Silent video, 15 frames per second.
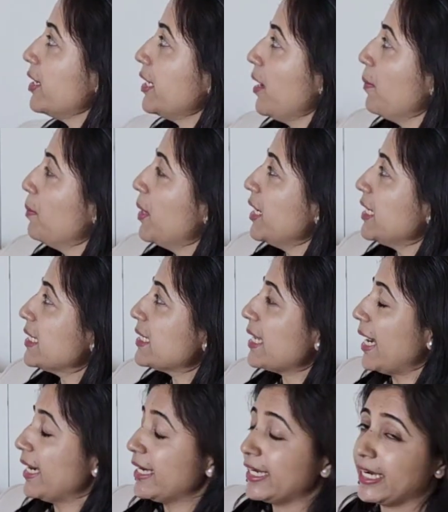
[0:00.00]
our number is
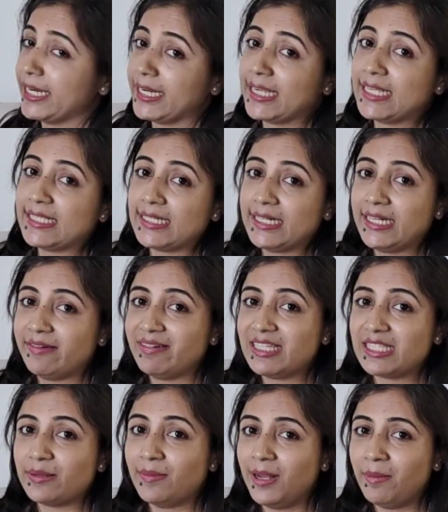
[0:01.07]
98. Is it
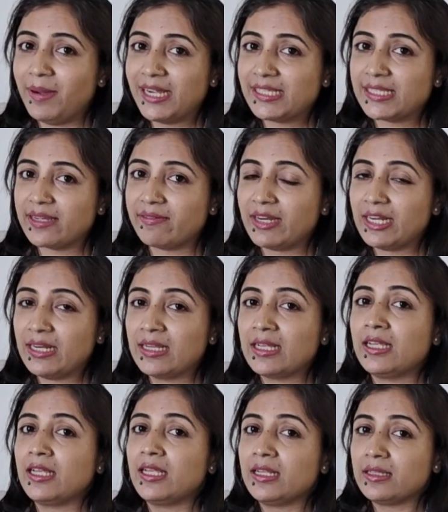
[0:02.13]
divisible by 7?
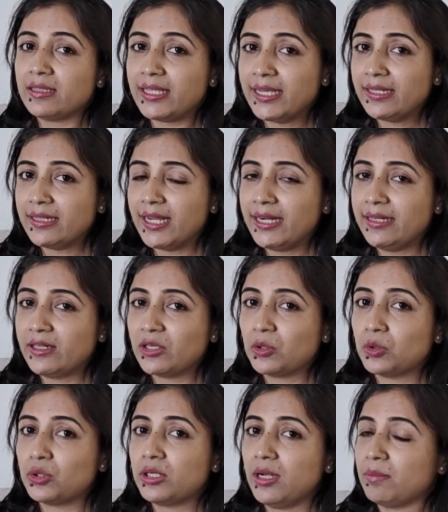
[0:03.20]
Think that
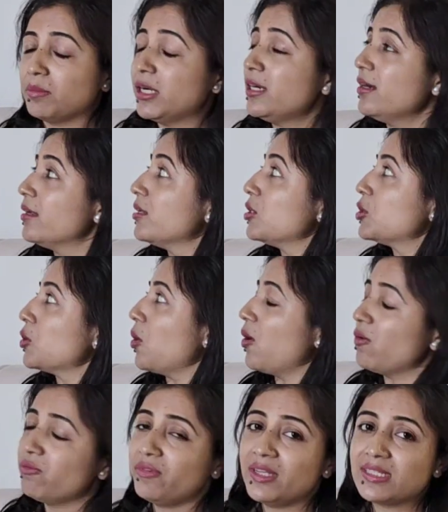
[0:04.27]
number. So
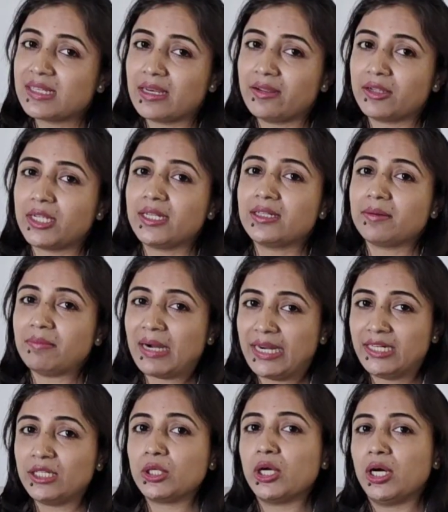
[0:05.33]
obviously in the
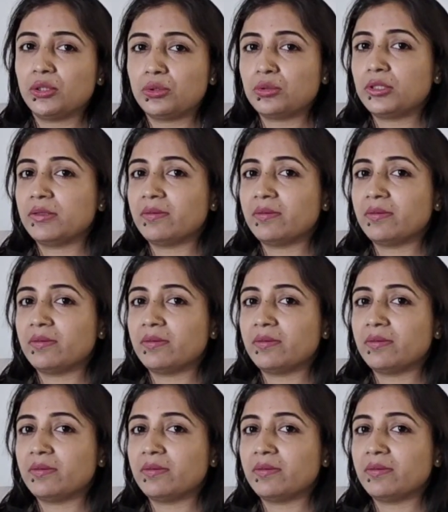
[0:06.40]
mind you have to